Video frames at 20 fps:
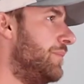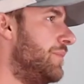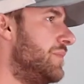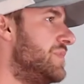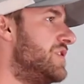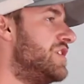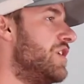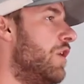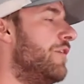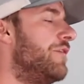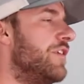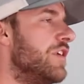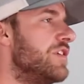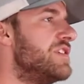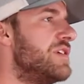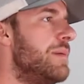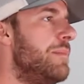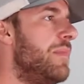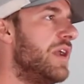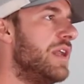So if you're
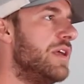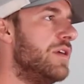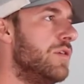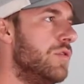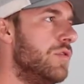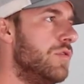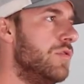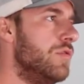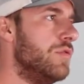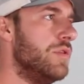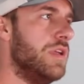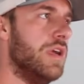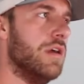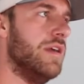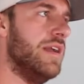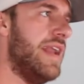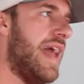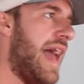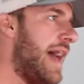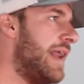somebody who, your
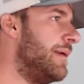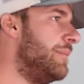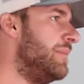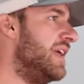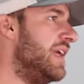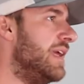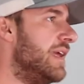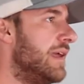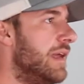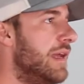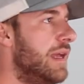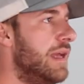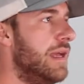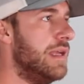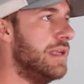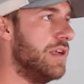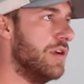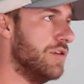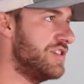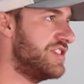anatomy,
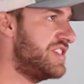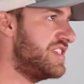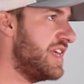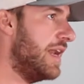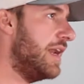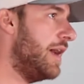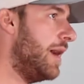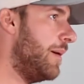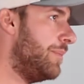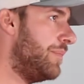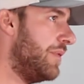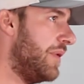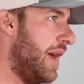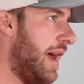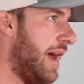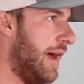your setup,